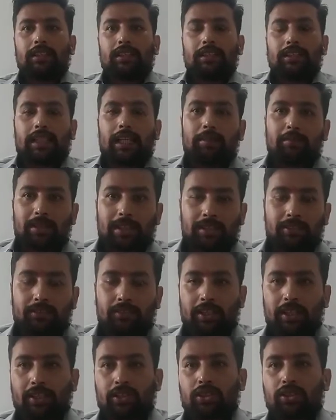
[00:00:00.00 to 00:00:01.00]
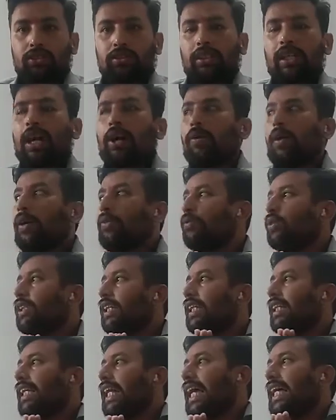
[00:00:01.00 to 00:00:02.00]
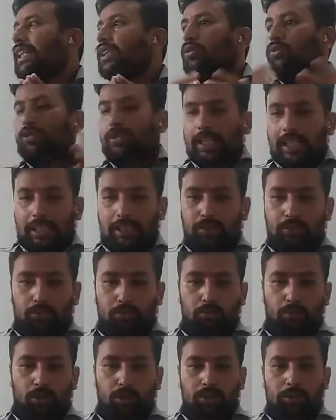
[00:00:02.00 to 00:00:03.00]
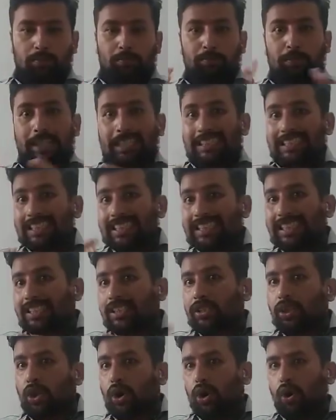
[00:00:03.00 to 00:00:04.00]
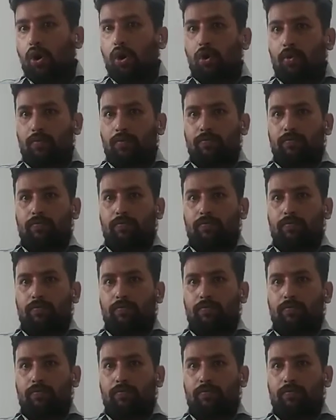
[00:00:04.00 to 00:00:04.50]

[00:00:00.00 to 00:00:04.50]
chemical reaction. Now I would like to tell you on the basis of